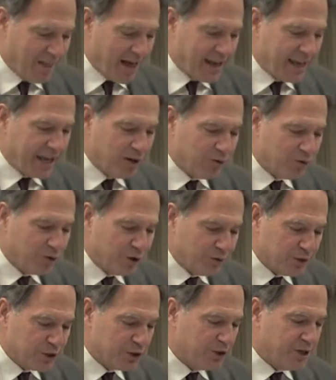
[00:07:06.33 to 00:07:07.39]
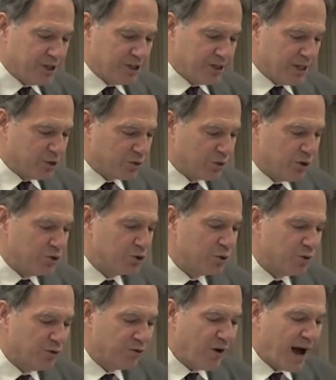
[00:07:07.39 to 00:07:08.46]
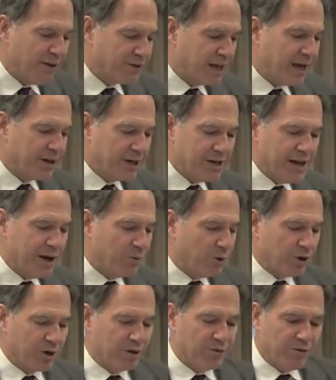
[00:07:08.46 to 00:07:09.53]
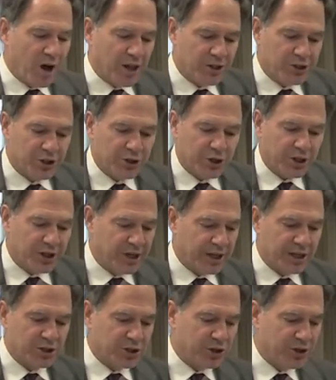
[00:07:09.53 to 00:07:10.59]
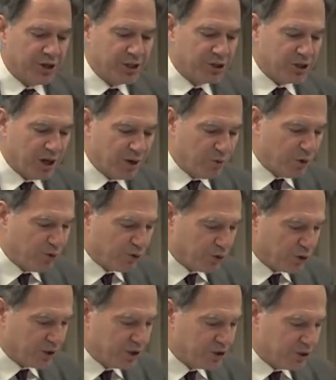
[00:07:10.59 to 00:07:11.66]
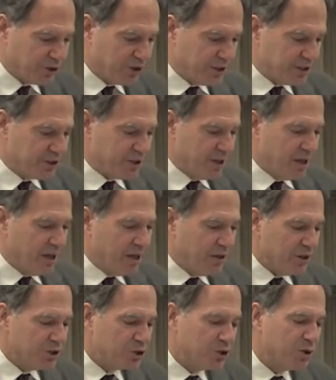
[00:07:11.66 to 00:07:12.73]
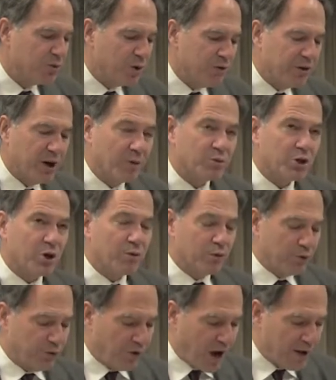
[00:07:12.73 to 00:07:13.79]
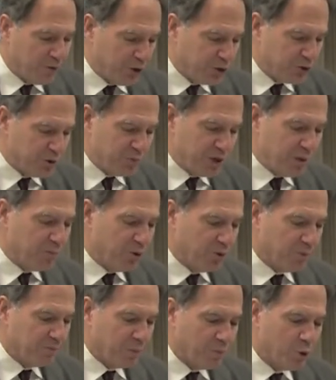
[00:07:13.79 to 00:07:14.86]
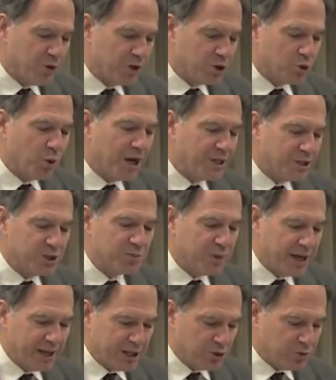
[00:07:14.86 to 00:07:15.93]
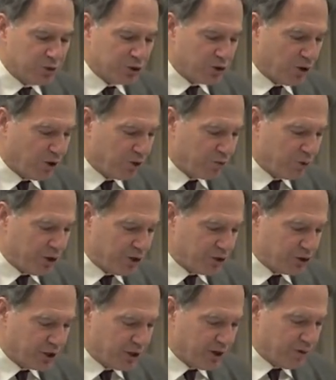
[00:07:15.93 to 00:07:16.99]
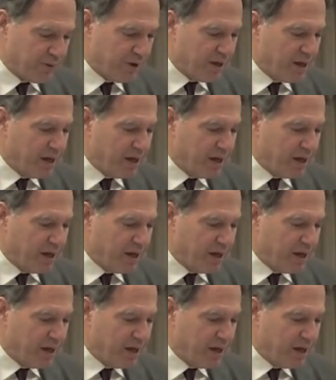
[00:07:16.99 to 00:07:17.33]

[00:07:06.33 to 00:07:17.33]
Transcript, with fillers: That handful of attorneys has grown to a five-county network of volunteer clinic attorneys and referral attorneys. This year we've helped over 500 people, more than twice as many as we saw three years ago.